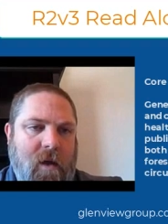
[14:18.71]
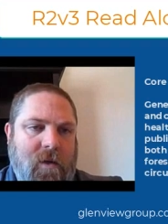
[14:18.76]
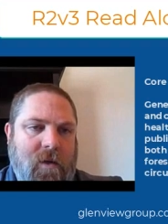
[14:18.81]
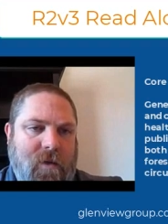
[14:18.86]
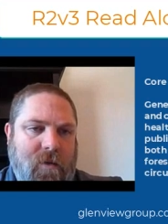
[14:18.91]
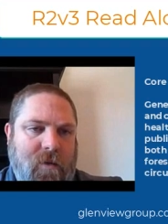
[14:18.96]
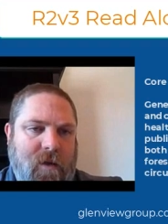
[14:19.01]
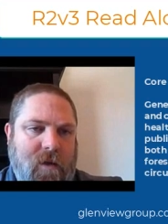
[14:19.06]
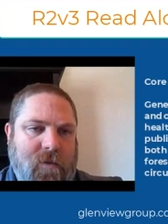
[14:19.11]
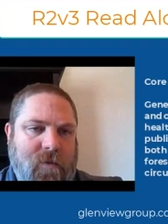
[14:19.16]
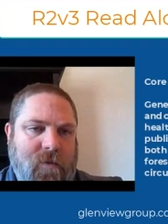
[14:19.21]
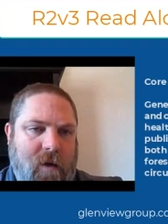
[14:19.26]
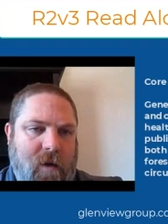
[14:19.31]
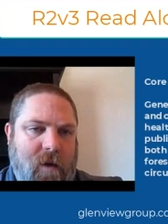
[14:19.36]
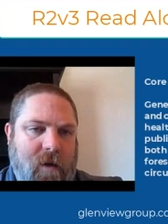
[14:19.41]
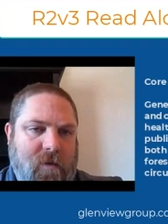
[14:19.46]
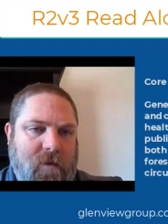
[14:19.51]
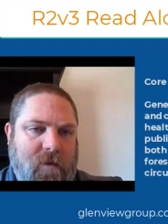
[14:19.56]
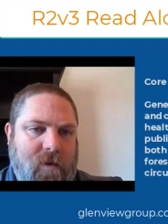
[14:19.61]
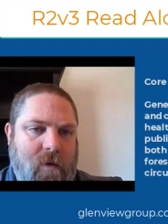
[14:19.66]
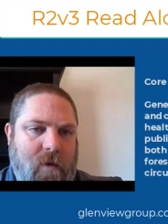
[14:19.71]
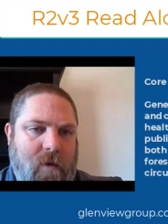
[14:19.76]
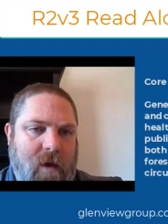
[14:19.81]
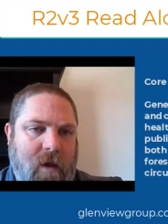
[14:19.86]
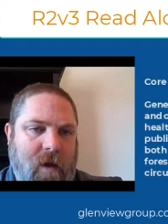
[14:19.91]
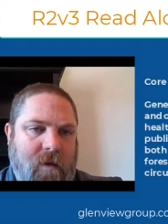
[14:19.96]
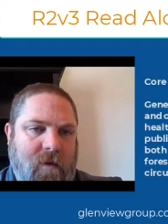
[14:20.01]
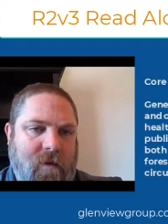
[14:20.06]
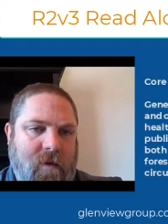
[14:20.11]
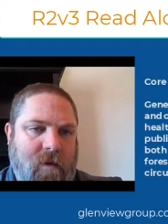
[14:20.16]
So this one is
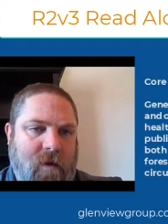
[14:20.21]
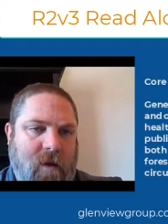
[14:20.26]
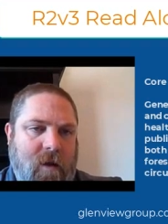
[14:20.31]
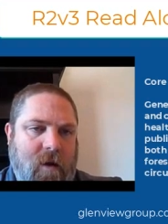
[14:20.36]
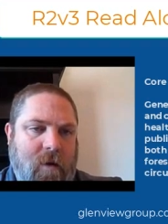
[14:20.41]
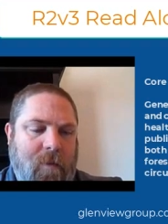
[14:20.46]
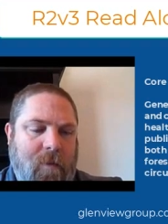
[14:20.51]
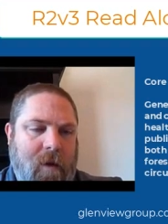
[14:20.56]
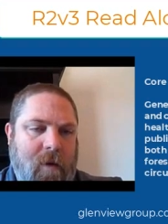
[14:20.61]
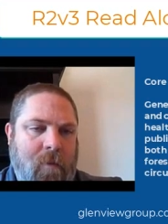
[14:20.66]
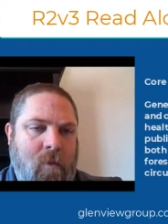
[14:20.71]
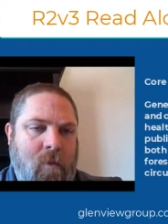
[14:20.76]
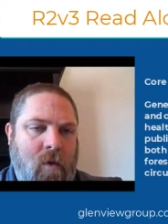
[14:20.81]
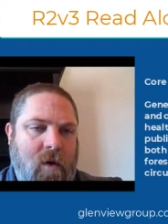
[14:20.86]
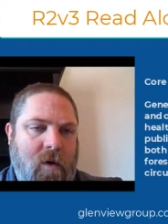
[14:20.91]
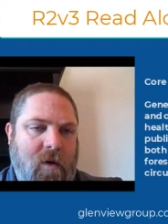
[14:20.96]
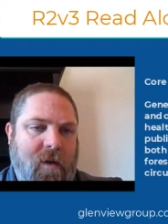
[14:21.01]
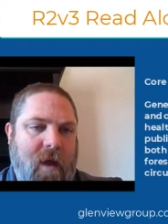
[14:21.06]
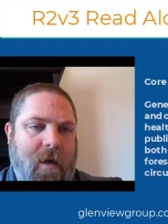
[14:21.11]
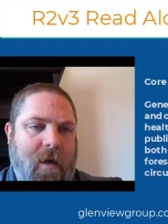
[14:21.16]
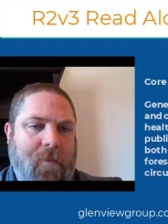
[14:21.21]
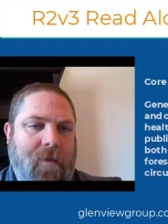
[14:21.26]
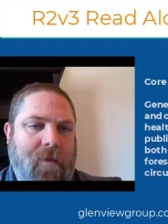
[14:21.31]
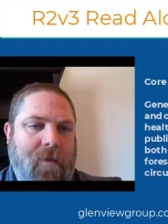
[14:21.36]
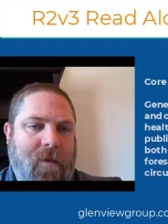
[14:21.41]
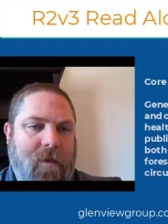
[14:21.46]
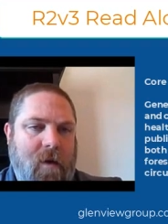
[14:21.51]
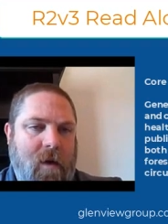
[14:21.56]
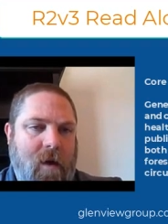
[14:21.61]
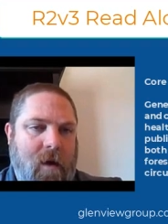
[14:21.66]
going into a little bit more
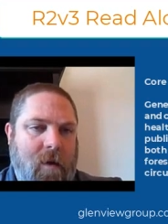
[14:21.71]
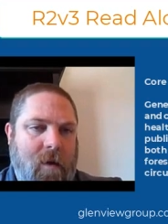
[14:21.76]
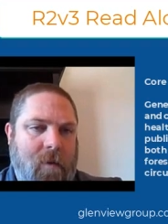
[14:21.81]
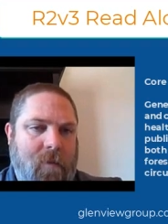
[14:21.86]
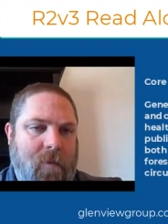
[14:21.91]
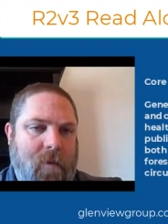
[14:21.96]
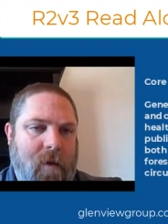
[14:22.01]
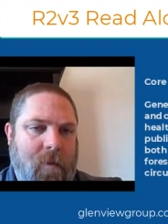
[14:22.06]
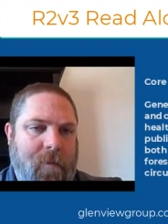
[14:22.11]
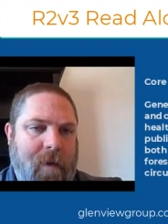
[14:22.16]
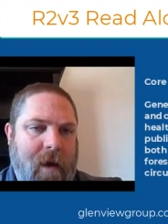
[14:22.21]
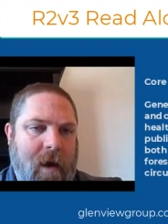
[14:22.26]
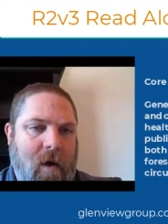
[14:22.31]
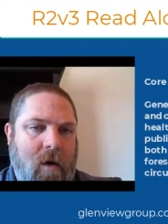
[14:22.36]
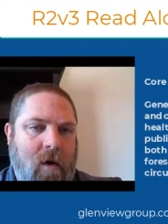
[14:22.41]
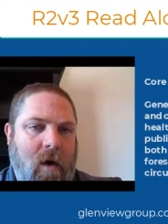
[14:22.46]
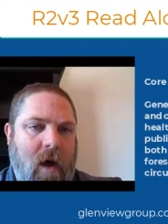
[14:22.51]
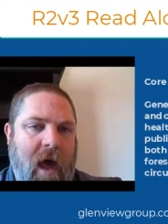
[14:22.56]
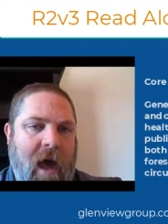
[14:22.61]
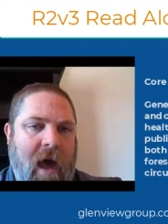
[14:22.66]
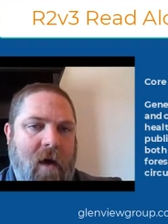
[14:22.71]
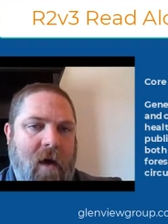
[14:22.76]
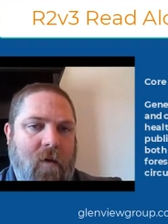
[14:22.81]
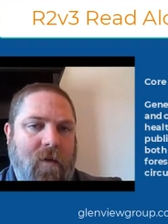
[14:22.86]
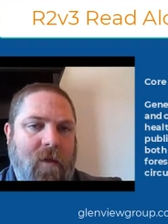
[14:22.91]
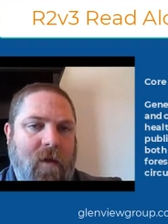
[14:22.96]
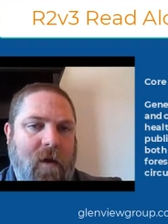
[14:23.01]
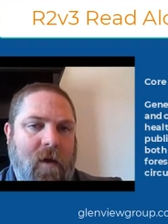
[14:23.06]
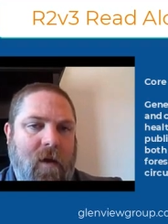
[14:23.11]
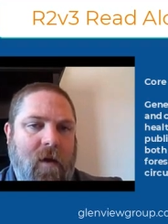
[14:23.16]
depth about
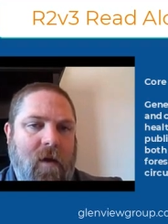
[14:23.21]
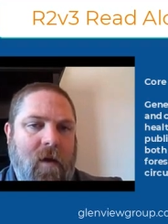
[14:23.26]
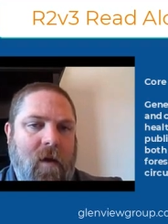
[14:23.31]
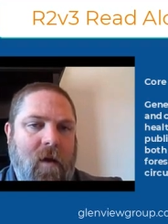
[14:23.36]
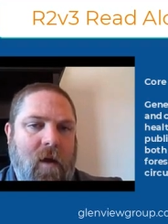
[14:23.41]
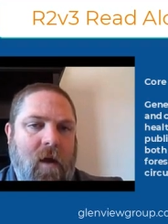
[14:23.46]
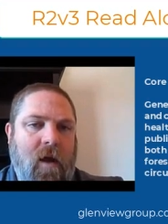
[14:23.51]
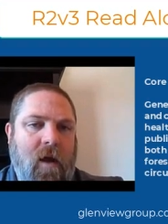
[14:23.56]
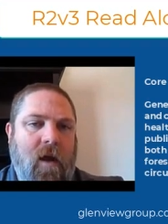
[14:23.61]
how the